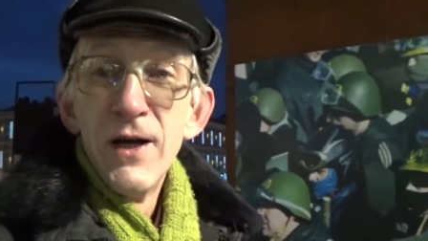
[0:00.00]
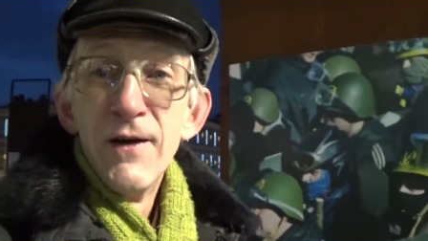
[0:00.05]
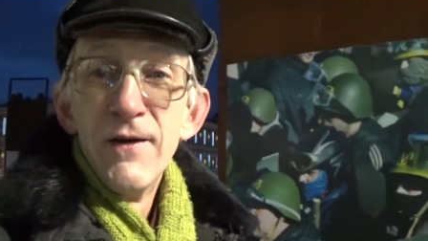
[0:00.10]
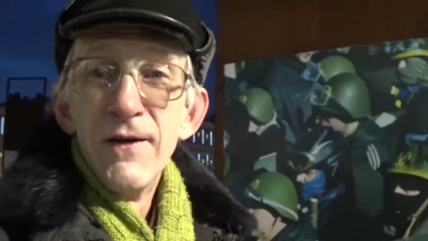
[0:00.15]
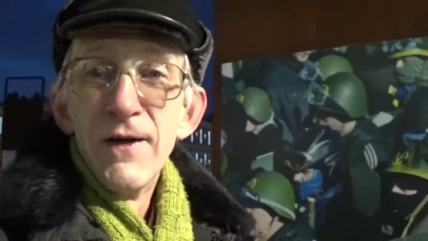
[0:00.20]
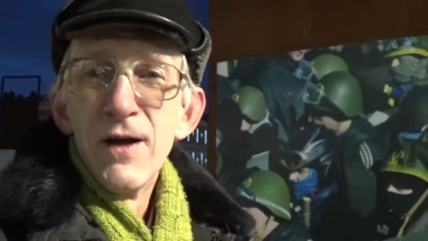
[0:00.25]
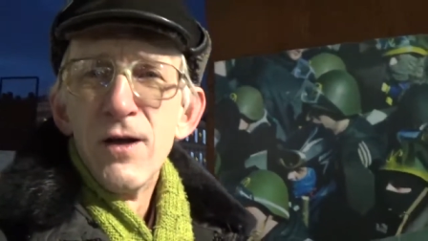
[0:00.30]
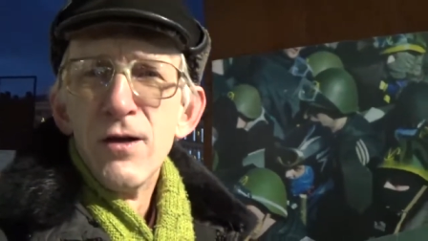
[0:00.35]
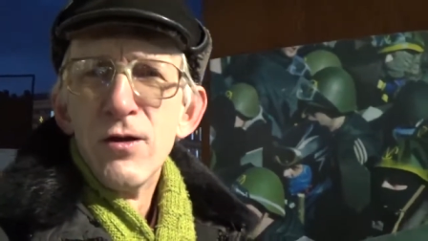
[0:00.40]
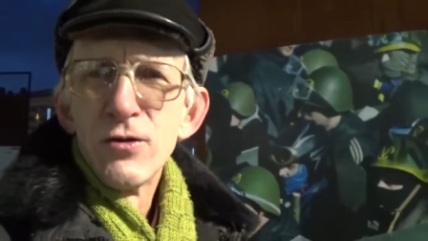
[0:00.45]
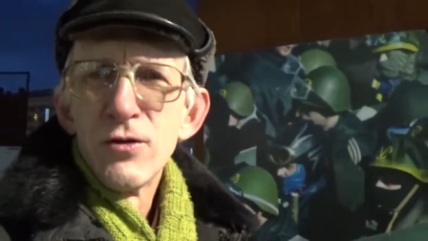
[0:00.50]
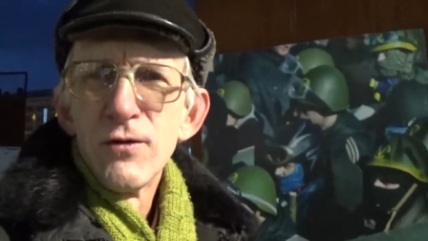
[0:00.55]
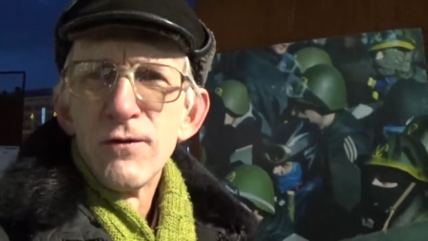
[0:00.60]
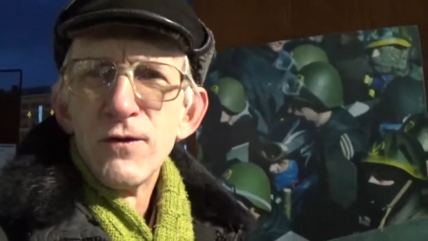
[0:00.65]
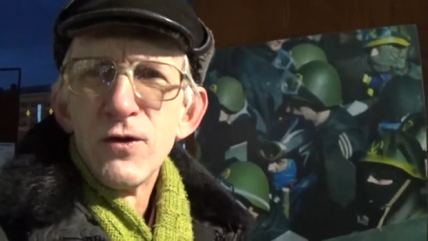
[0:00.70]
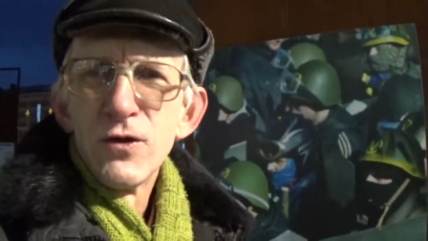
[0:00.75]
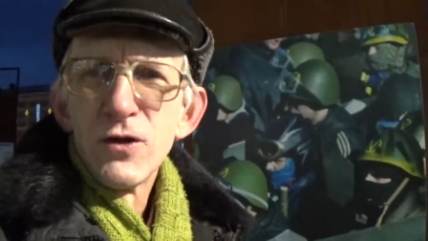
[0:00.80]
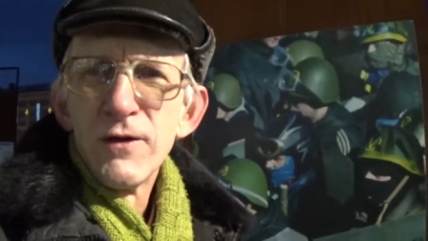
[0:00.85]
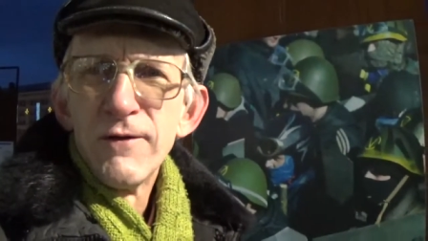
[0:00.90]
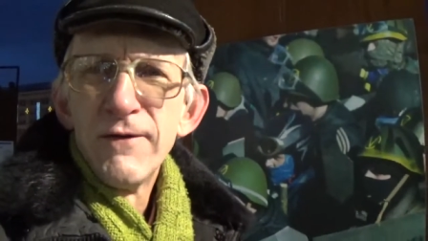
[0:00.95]
There are a lot of
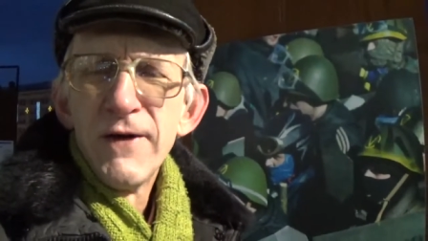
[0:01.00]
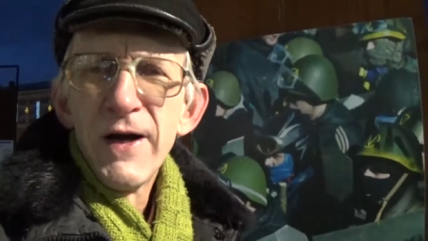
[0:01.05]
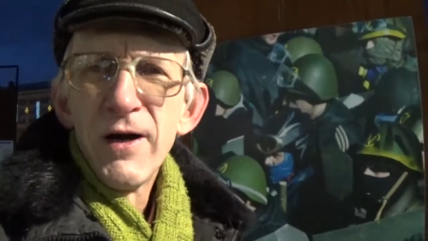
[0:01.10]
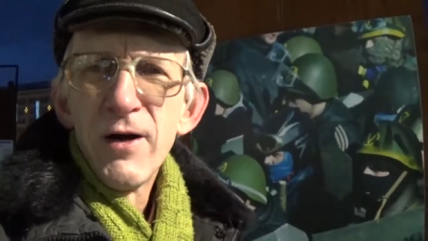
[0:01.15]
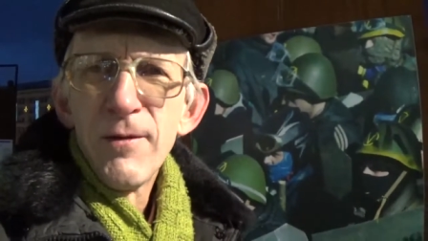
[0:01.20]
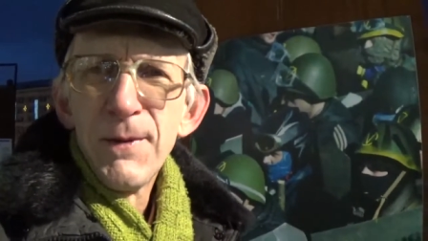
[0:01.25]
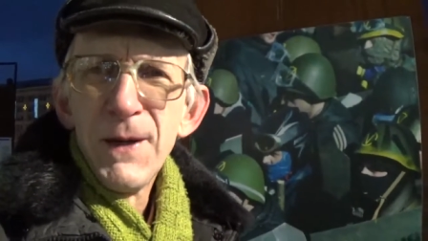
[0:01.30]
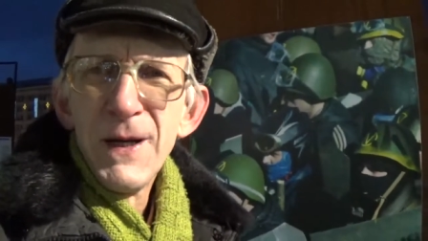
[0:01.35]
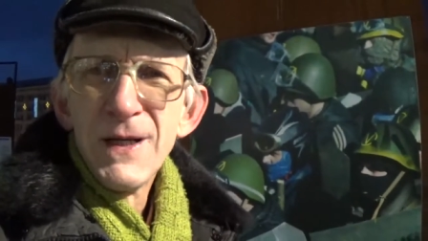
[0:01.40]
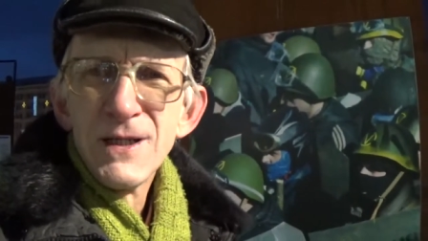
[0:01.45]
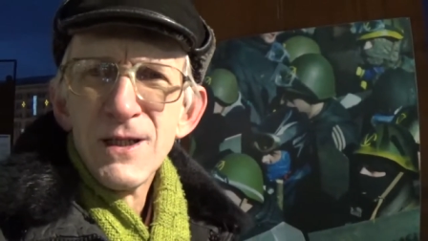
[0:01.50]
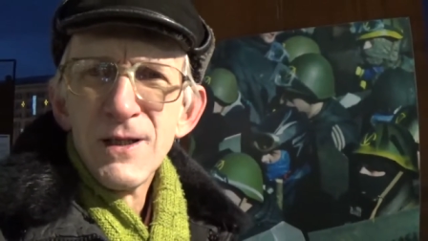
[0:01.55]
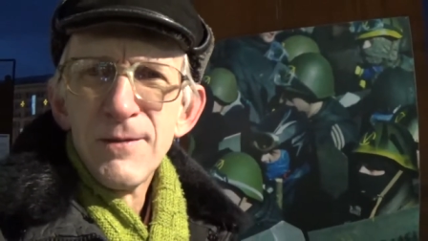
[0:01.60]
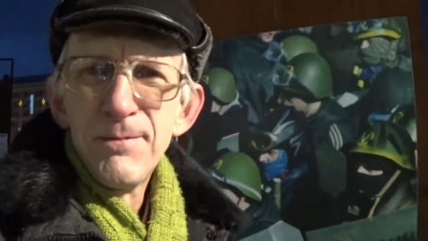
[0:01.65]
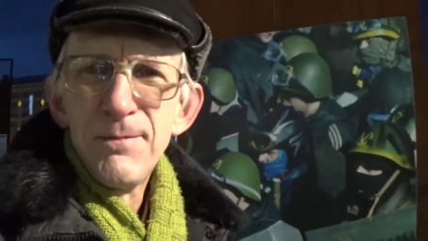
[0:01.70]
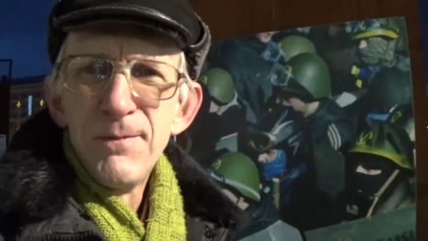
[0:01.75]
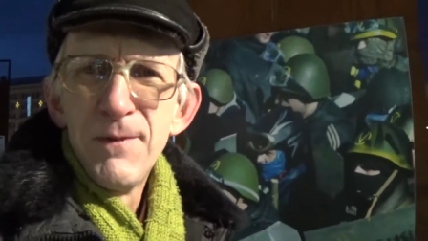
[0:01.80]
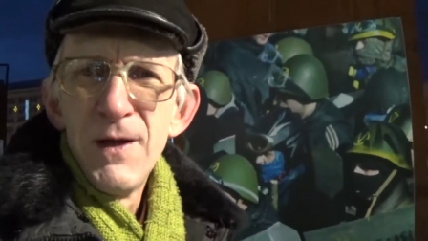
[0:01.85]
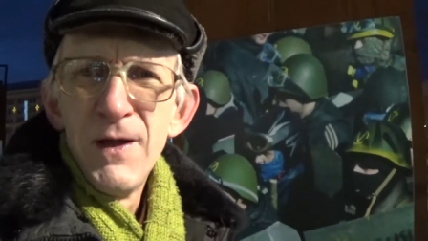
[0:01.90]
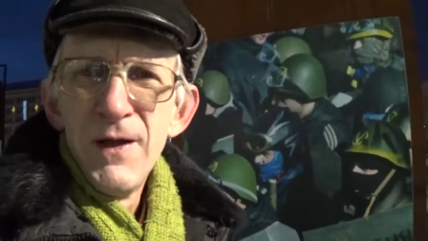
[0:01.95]
not very pleasant
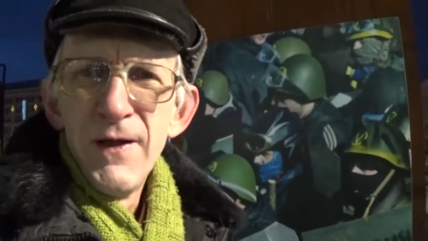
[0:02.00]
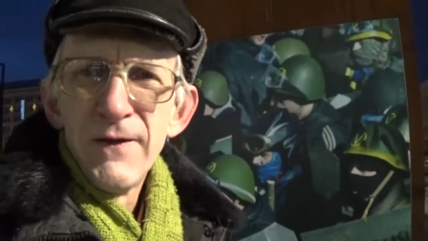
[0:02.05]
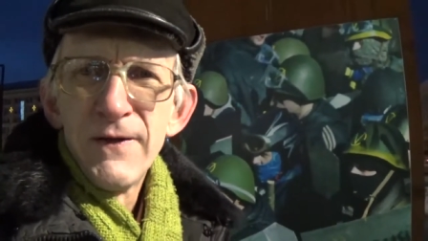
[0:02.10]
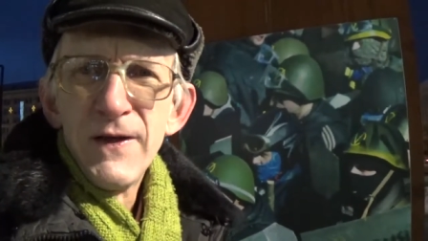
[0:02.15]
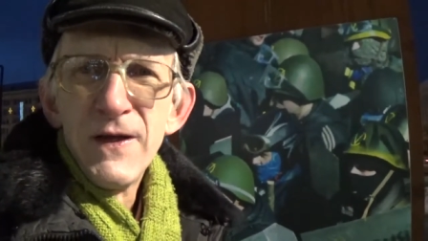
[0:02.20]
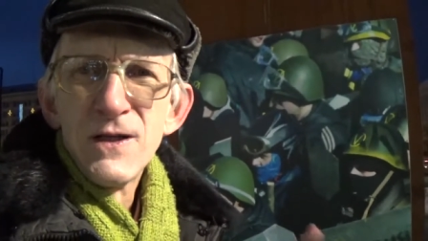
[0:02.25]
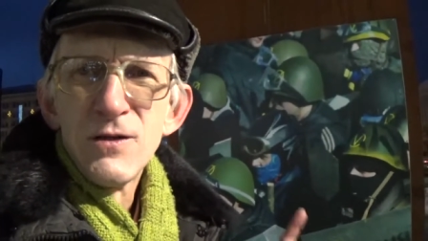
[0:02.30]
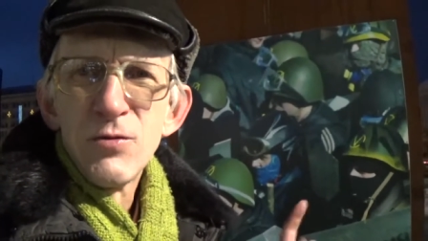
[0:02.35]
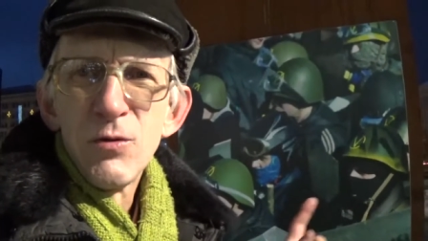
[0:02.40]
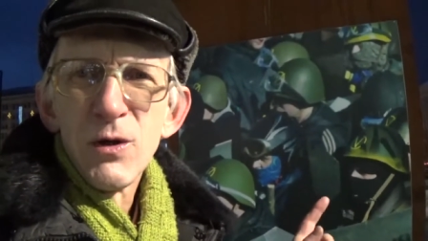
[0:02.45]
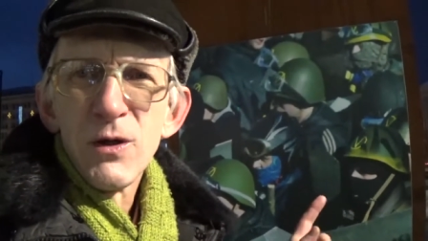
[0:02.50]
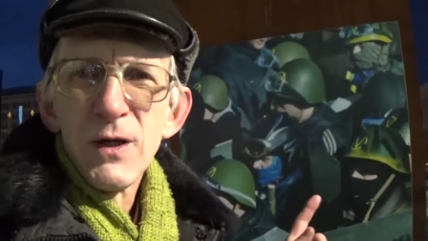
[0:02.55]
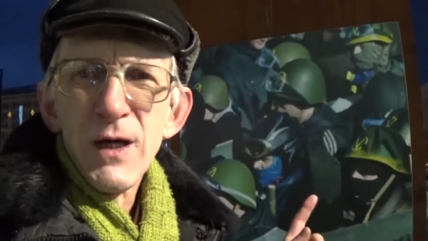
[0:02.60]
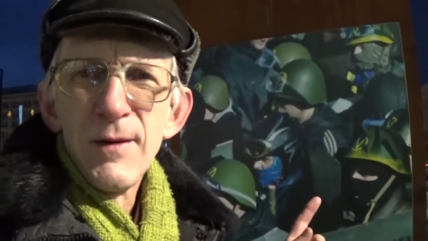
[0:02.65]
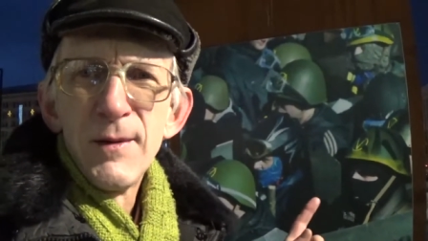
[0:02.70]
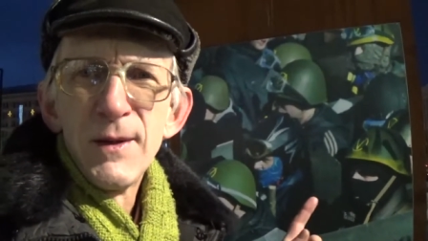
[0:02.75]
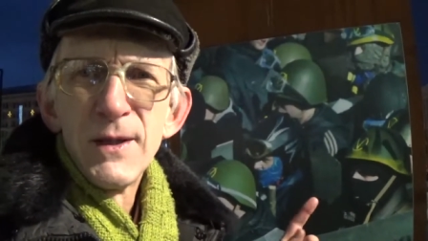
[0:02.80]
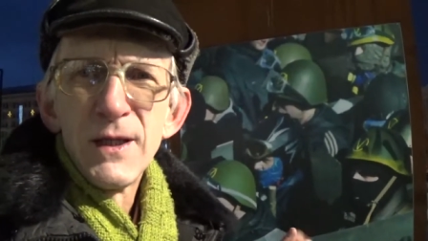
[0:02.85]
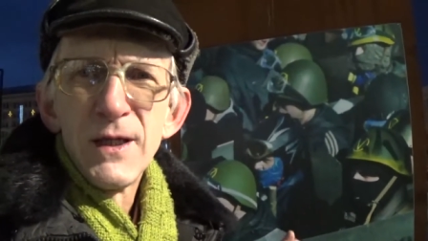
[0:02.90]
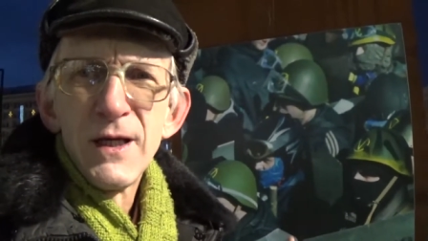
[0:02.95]
things were
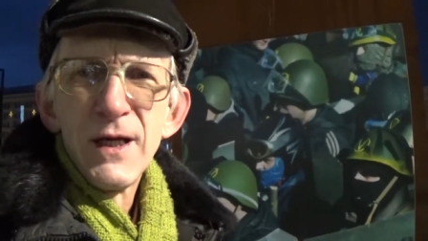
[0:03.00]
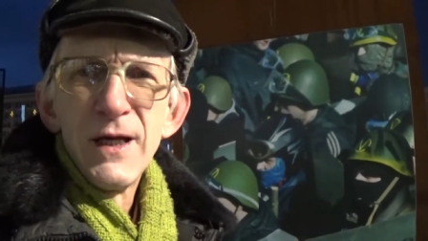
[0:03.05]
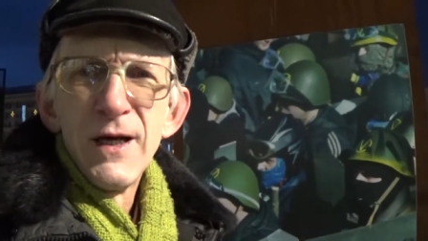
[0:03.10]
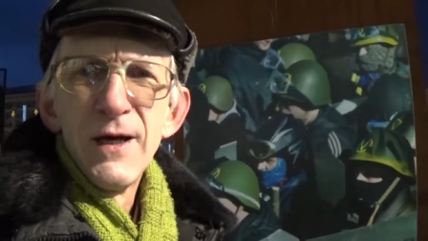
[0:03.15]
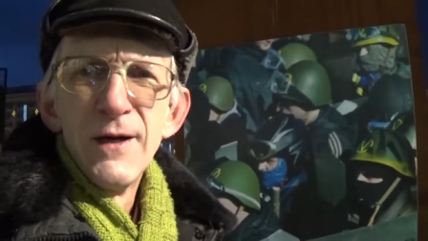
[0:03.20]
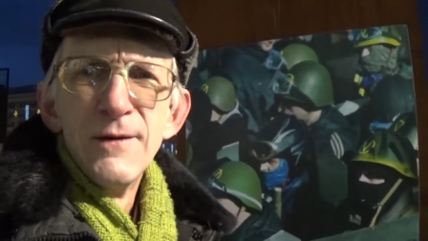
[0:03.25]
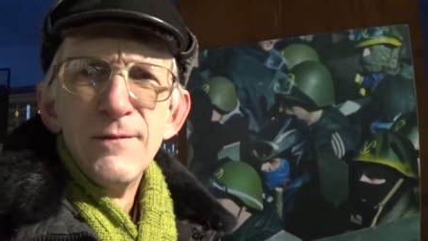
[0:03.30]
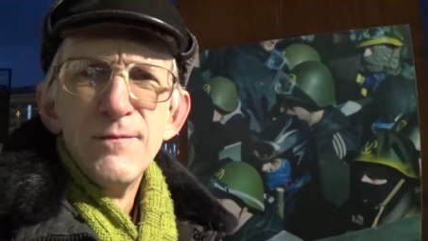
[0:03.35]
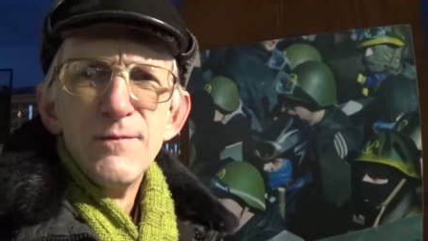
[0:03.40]
coming here